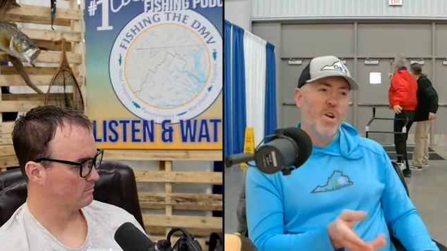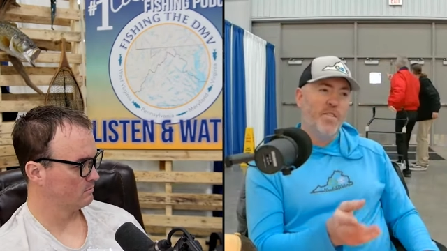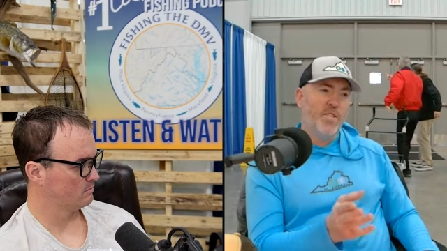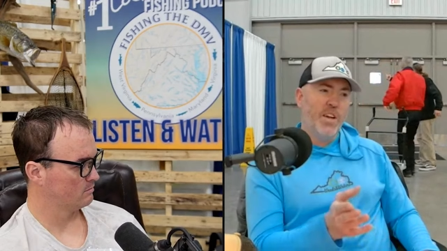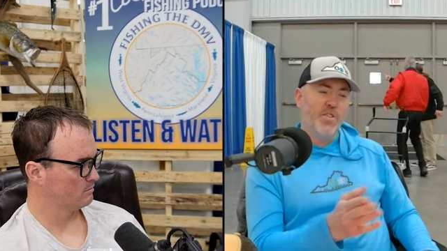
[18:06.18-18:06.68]
Speaker 1: or
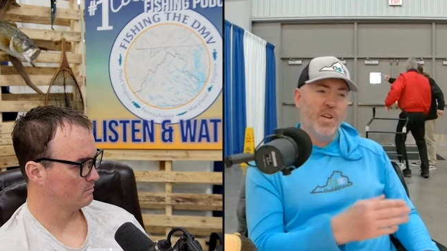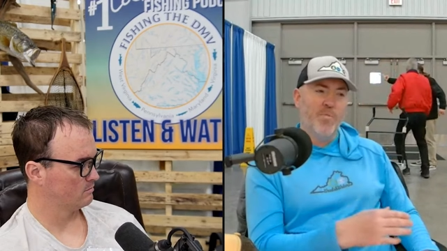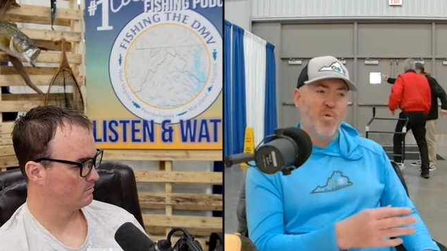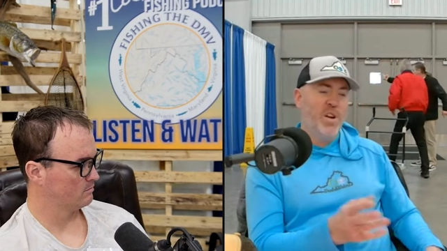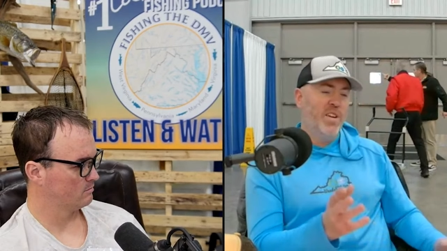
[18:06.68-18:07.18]
you have to take it to
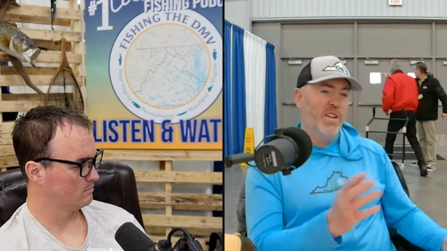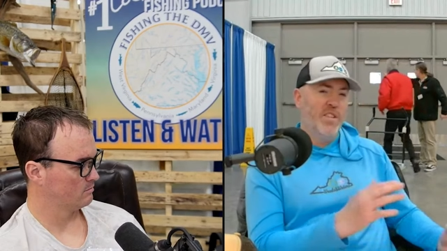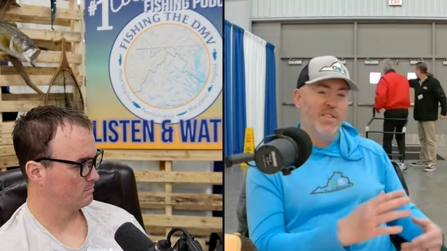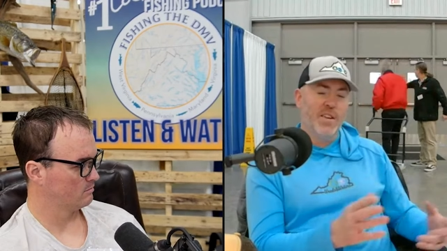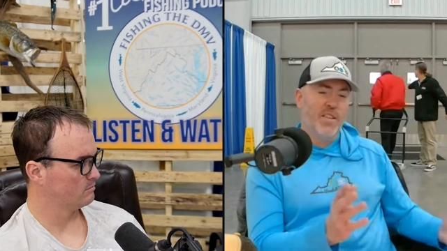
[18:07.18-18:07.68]
like a marina
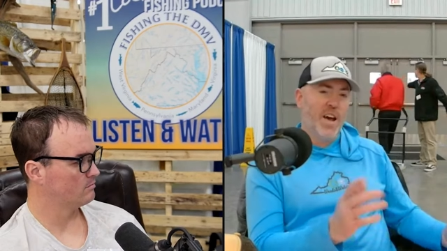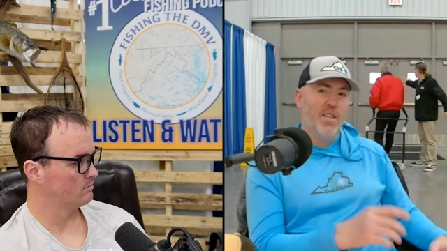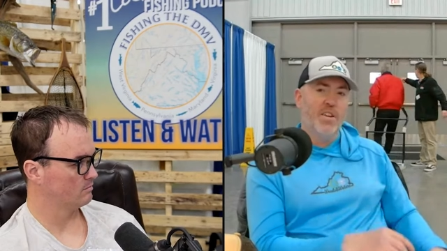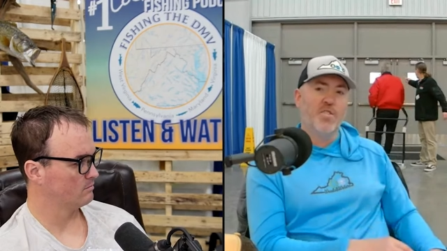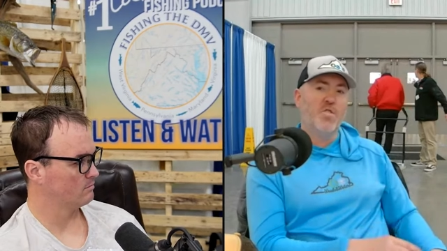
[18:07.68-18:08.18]
and things like
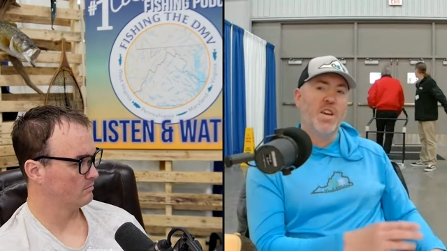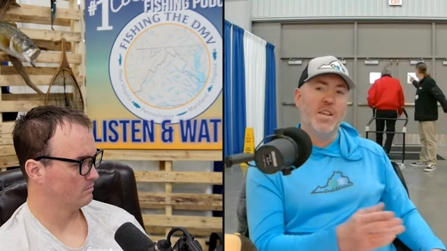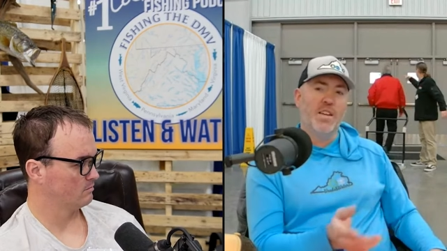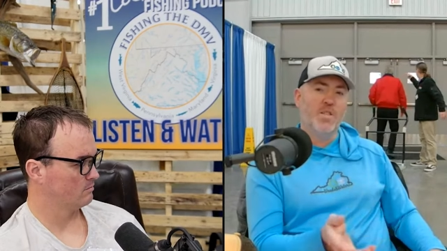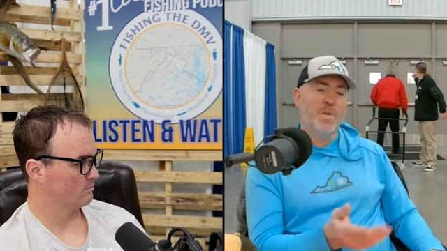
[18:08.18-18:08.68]
that. Like you
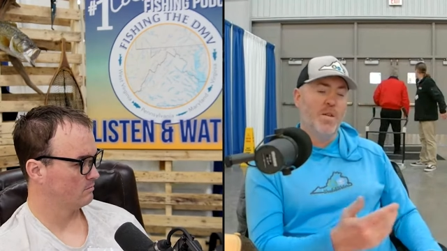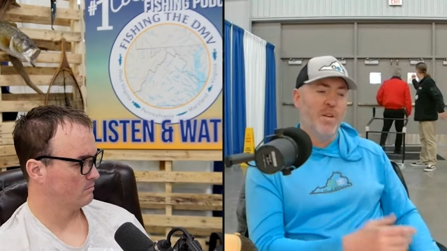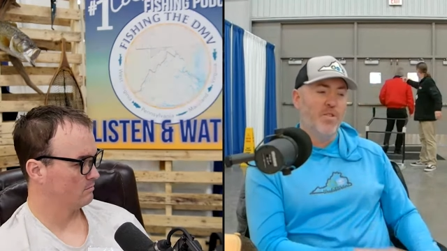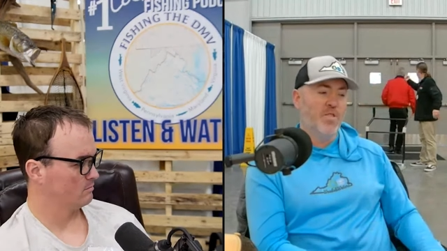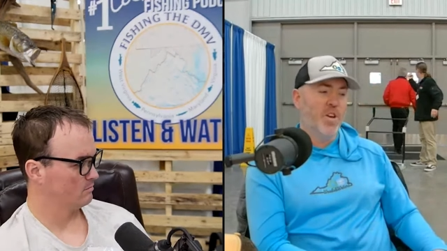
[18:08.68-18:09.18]
can't like submit
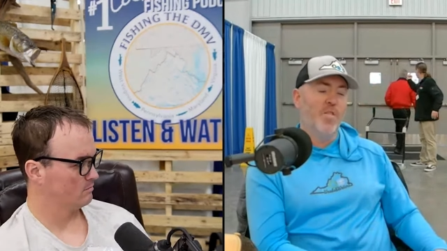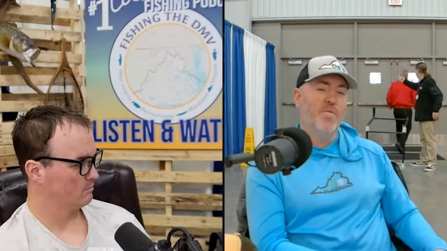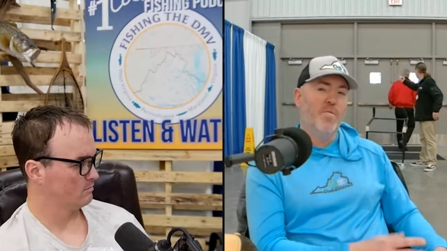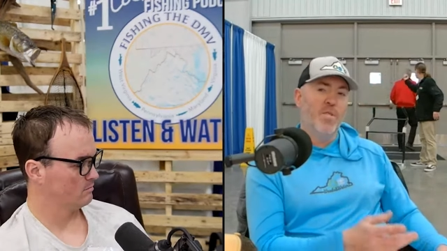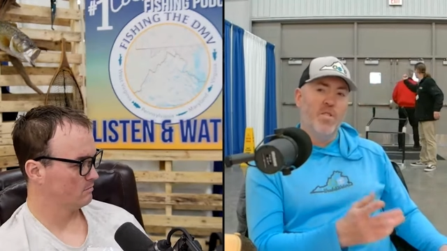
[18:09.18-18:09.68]
them like
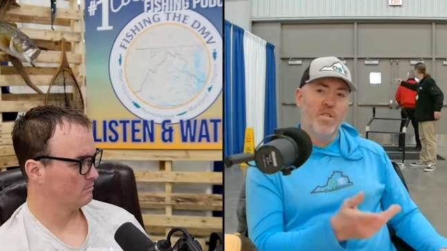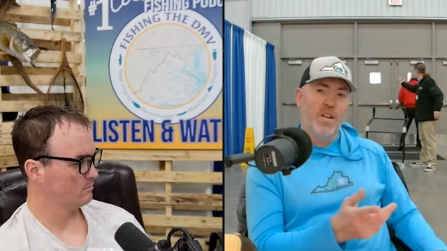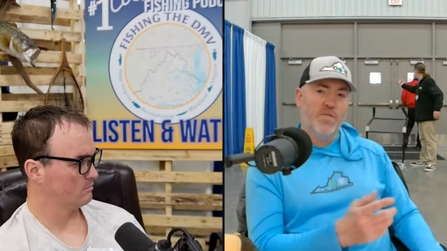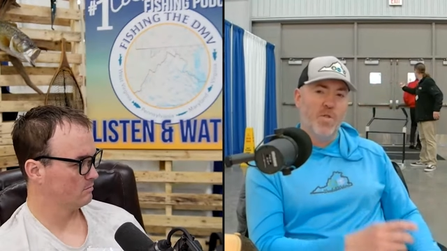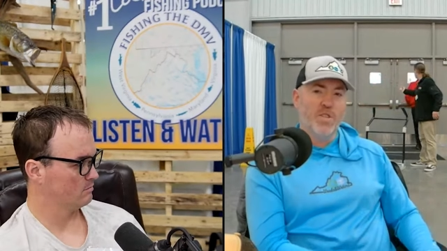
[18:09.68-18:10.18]
yourself,
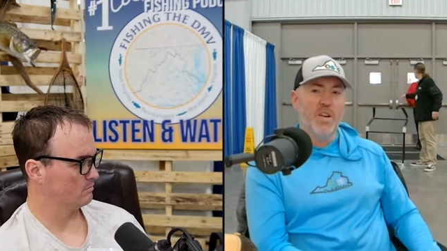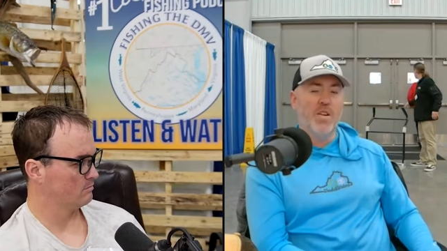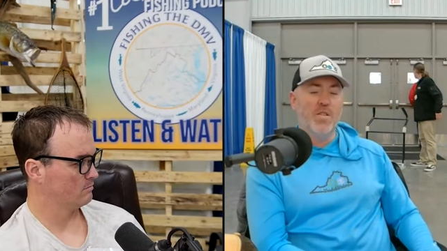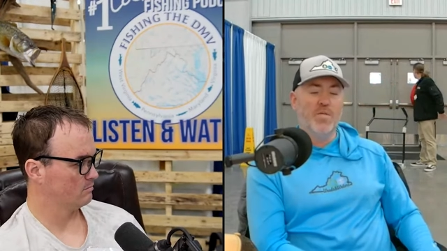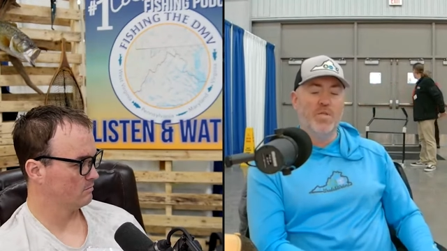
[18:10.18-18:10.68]
as far as I
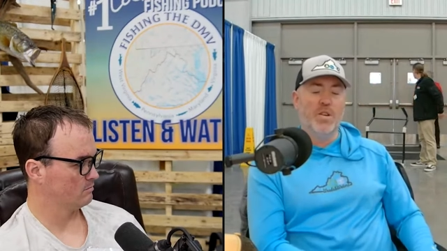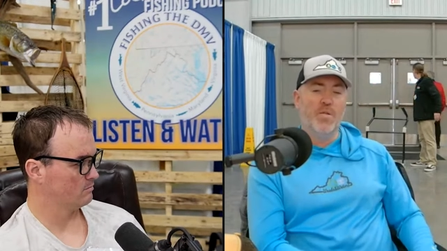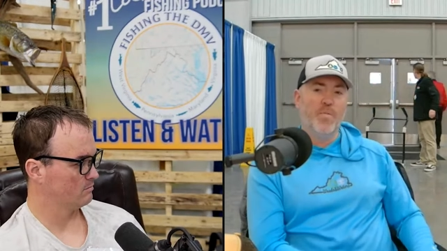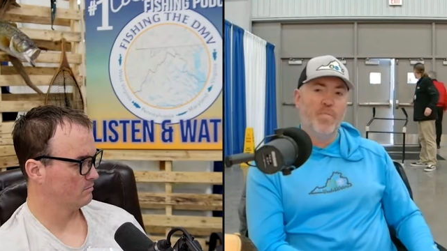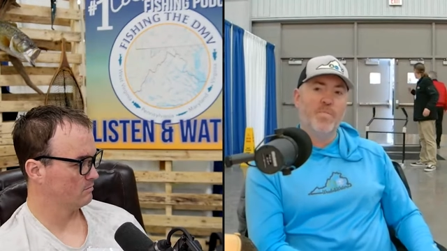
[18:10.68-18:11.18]
know.
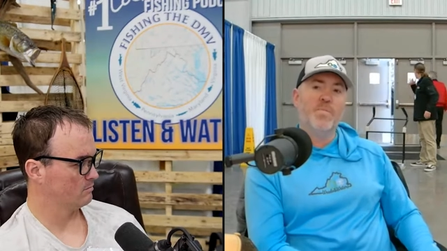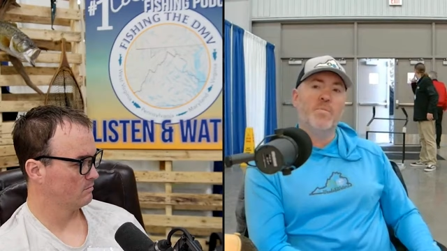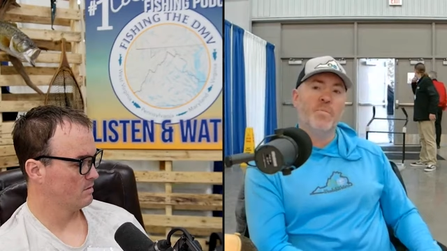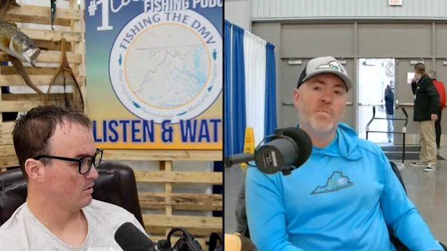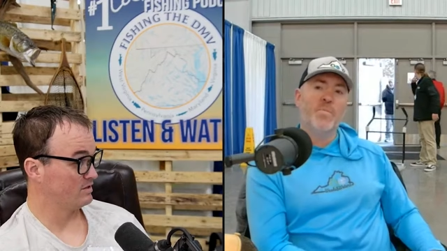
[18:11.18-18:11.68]
So,
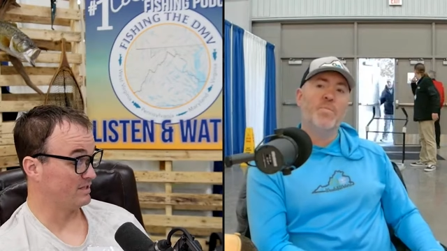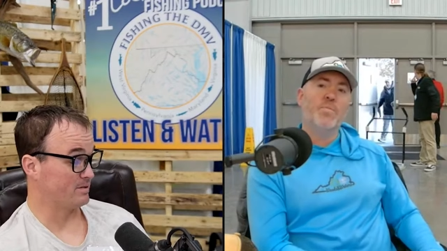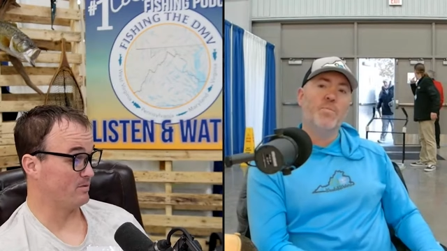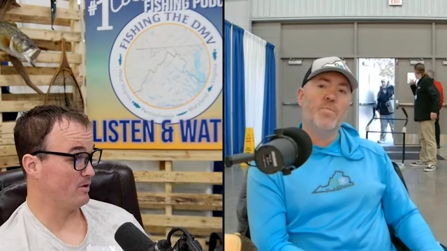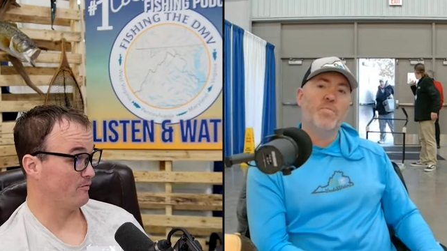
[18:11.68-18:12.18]
Speaker 2: is that
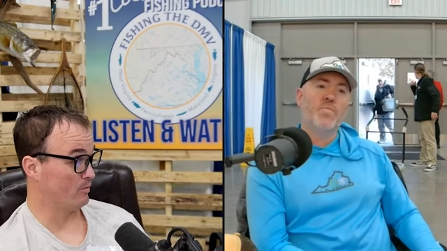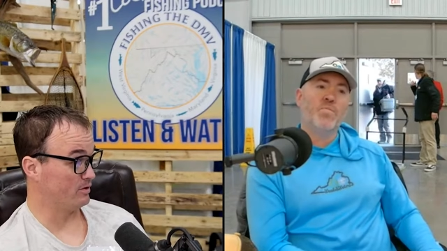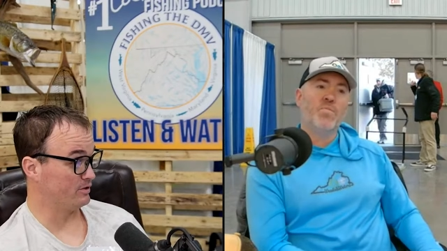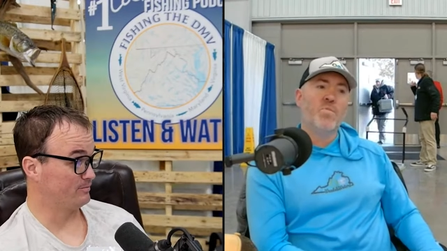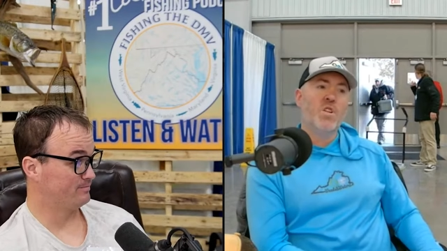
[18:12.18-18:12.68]
something you ever
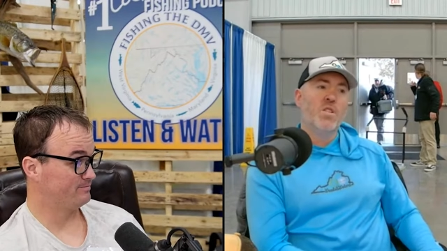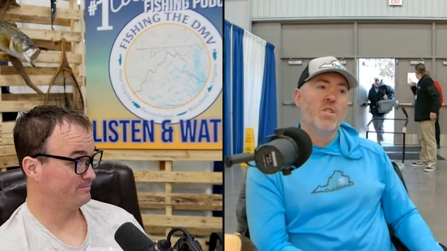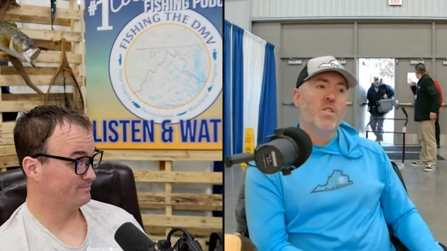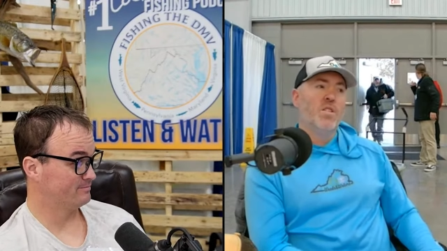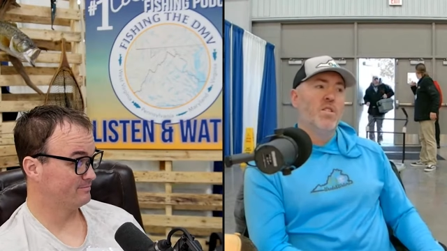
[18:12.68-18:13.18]
want to do?
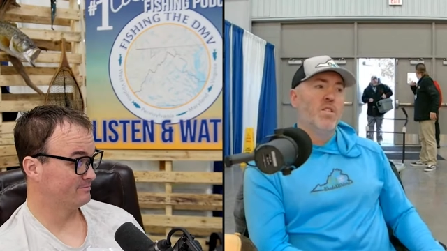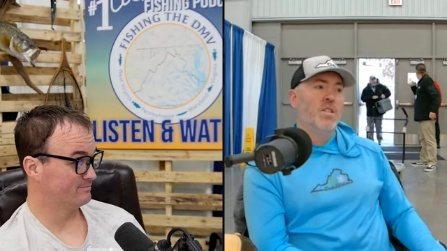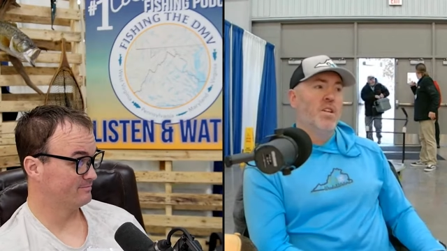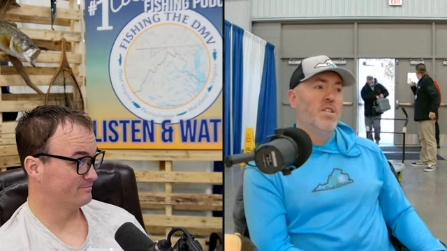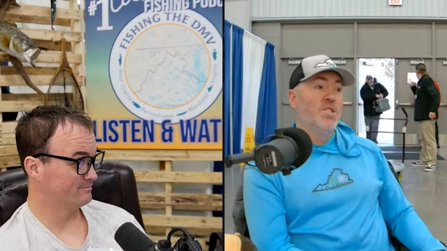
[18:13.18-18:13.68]

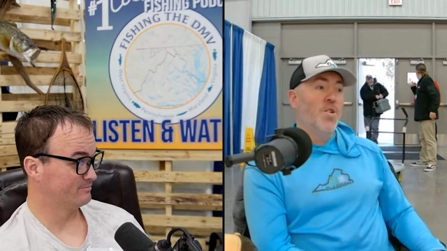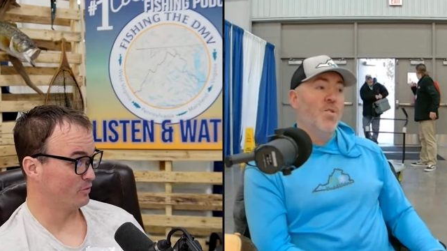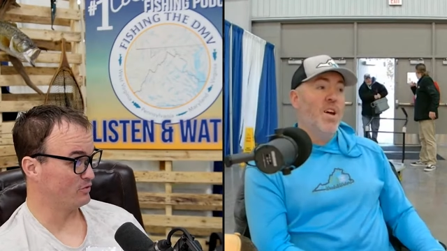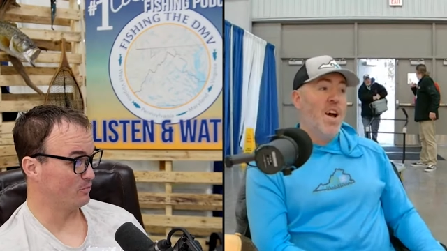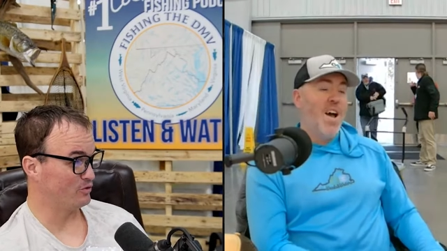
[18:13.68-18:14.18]
So
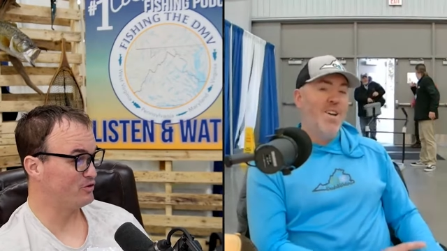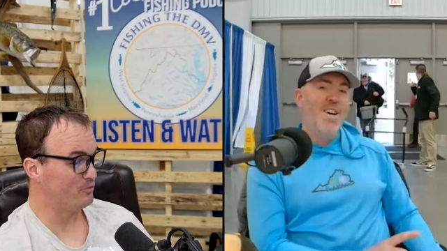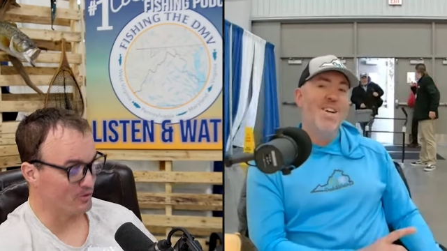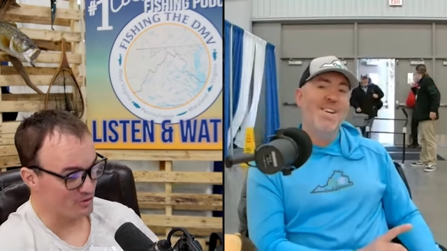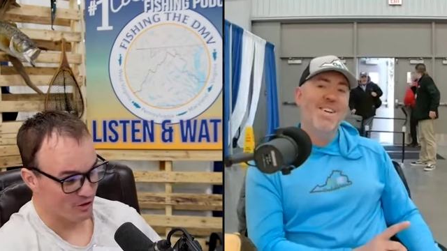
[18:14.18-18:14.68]
once, once you once you